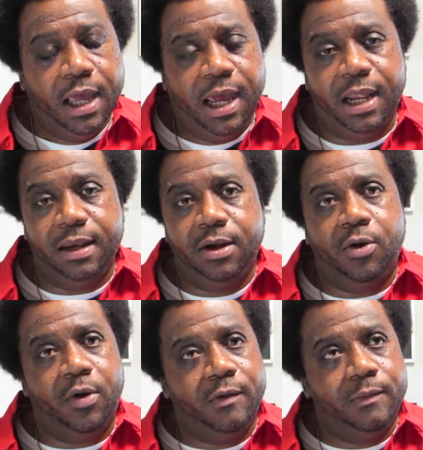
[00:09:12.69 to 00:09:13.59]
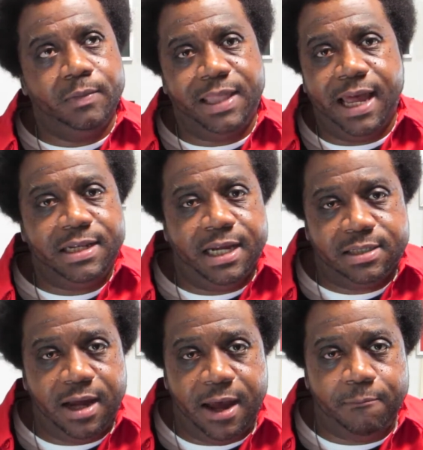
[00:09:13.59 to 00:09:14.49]
And that takes
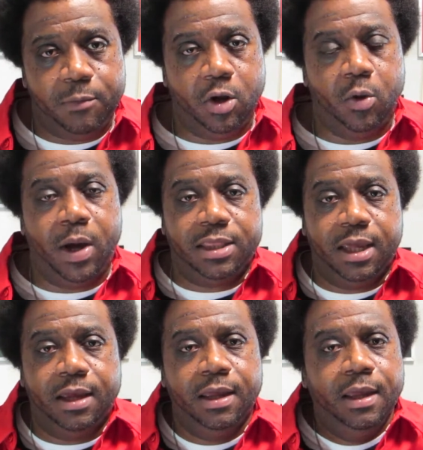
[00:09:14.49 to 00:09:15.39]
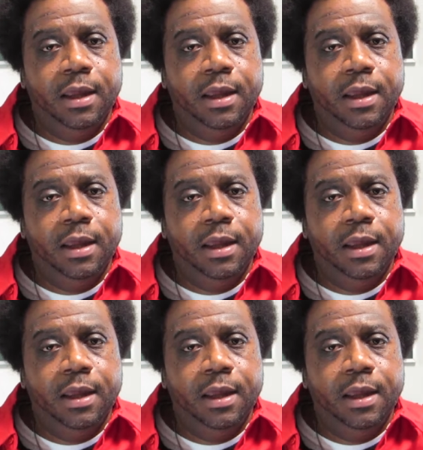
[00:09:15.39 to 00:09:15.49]
time. I think